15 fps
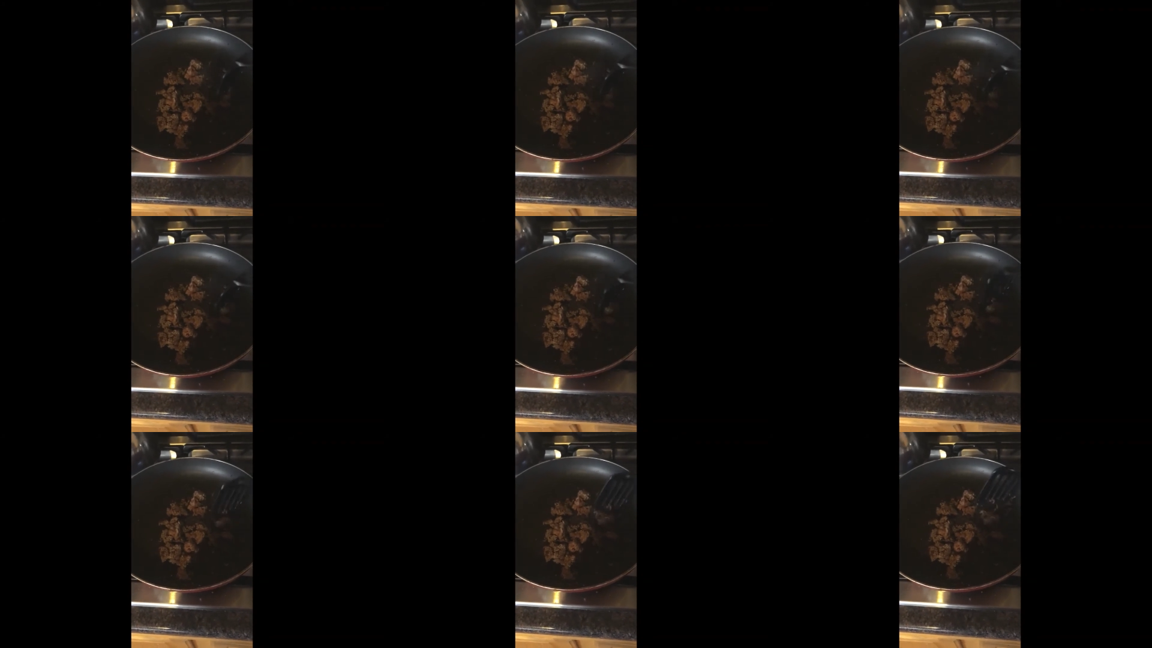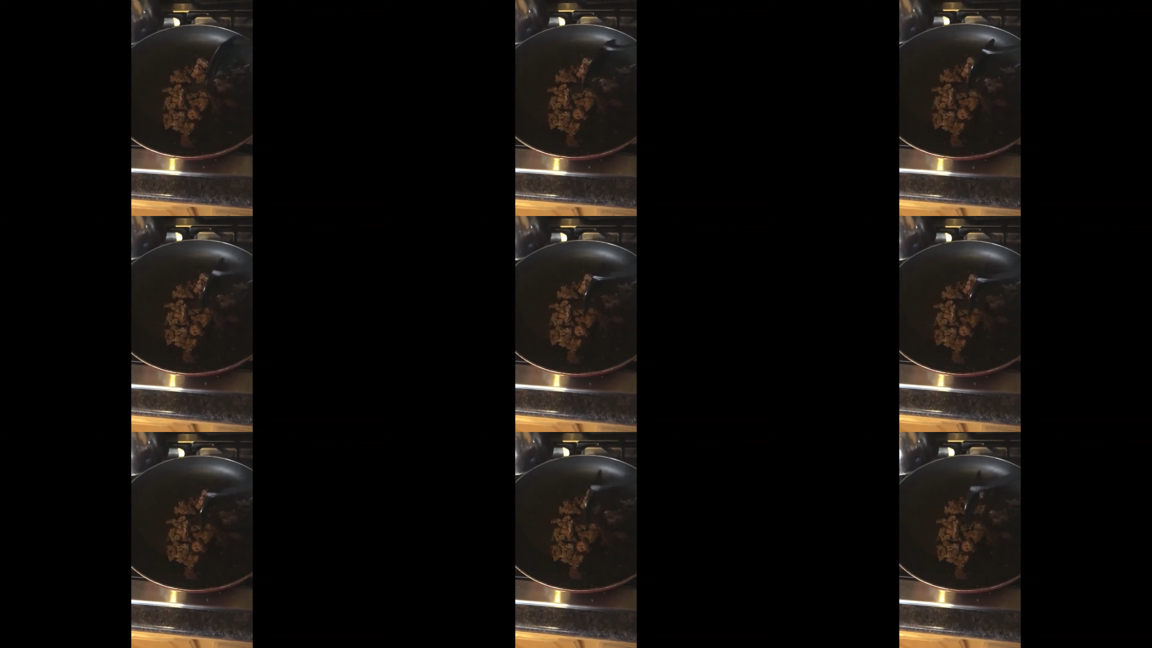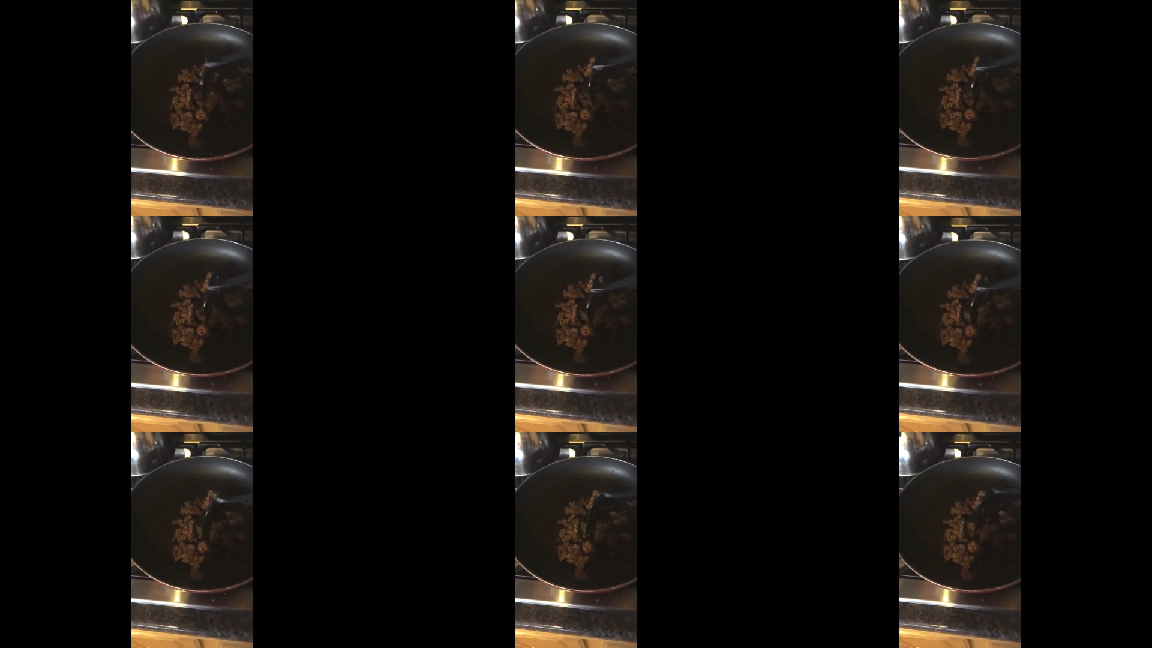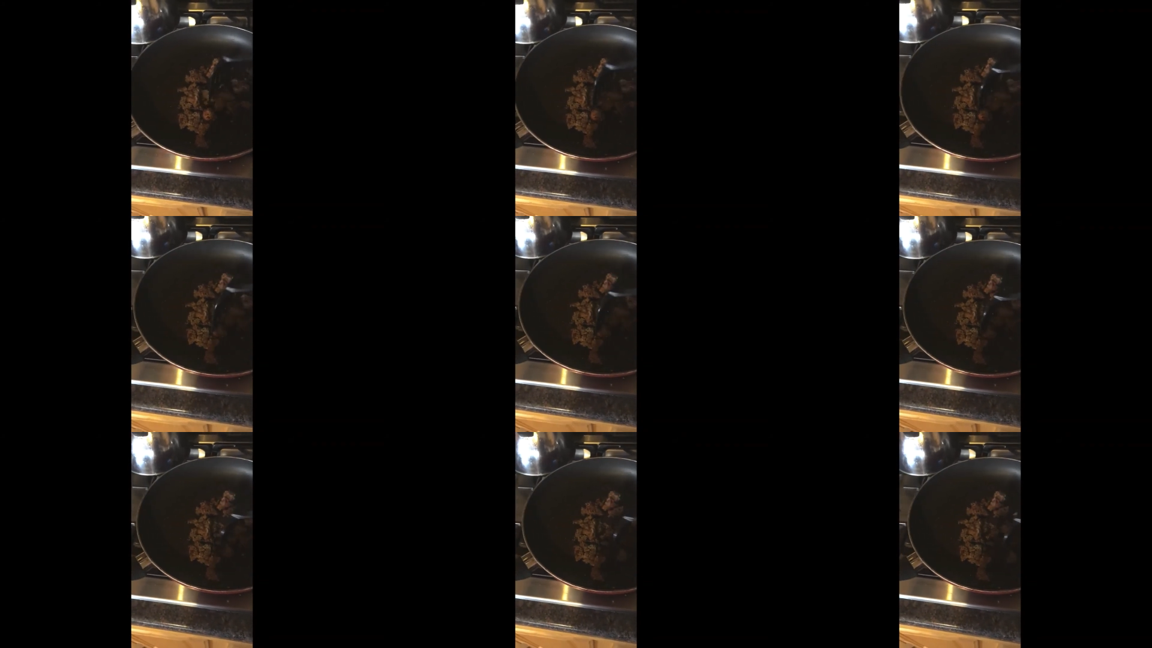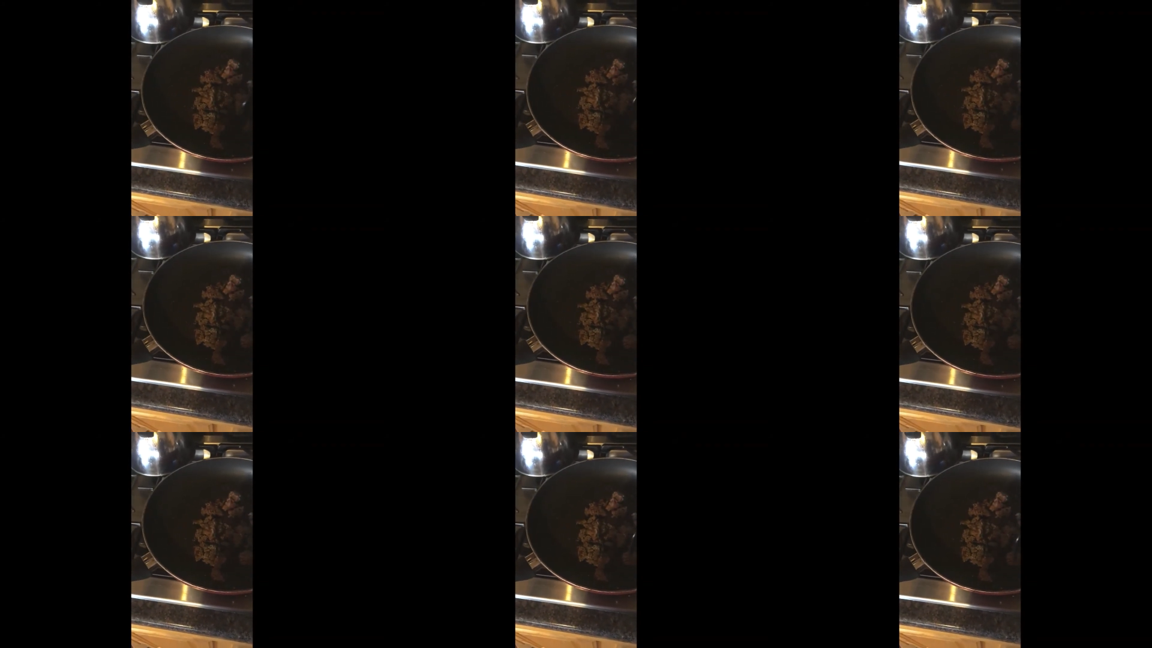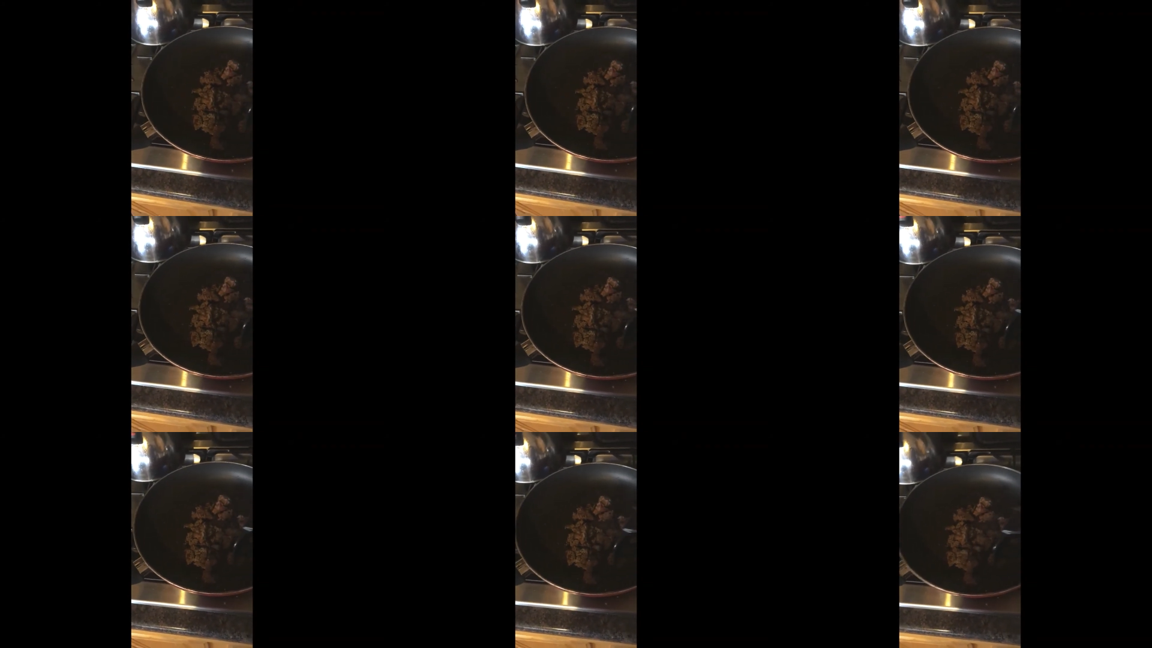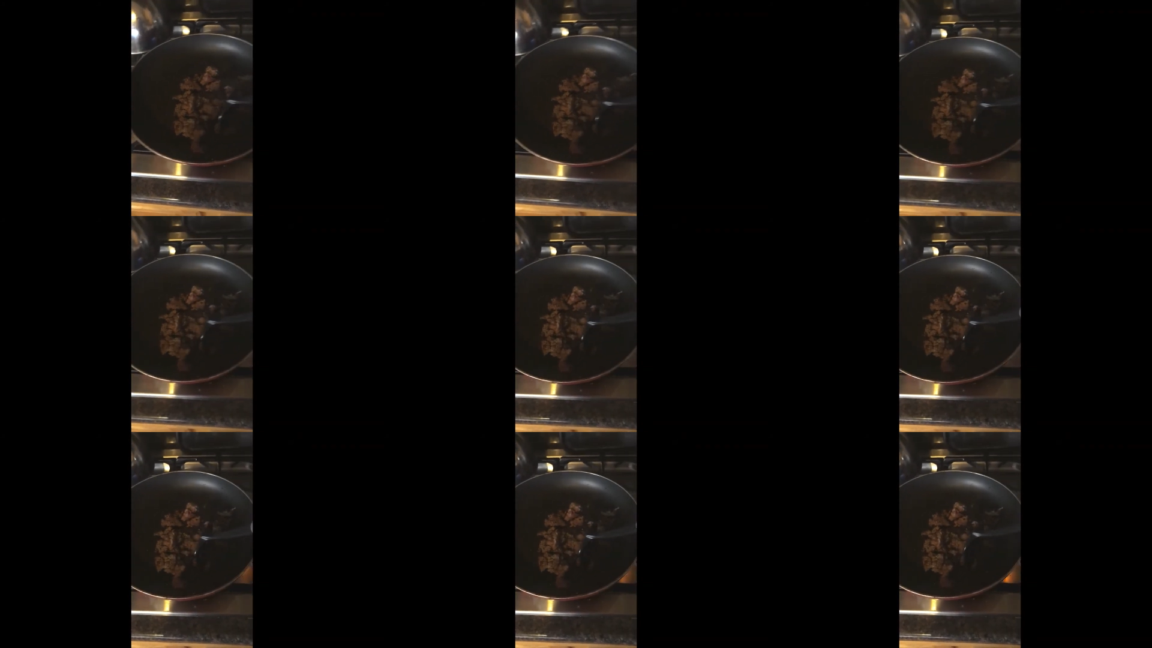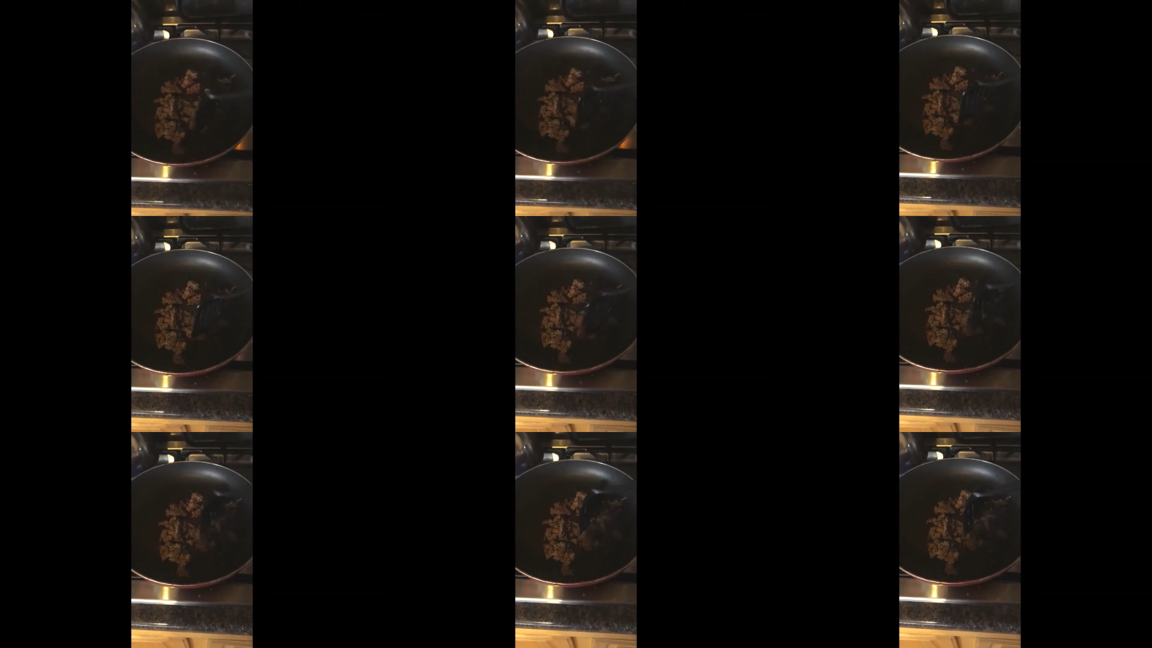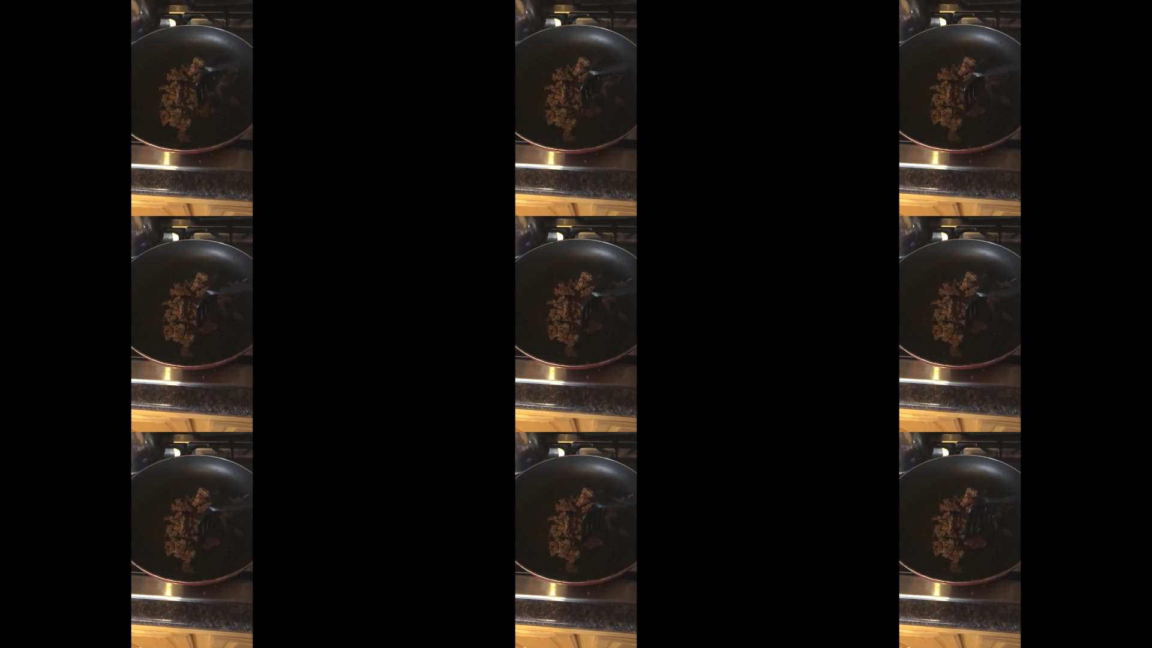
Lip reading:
(no speaker visible)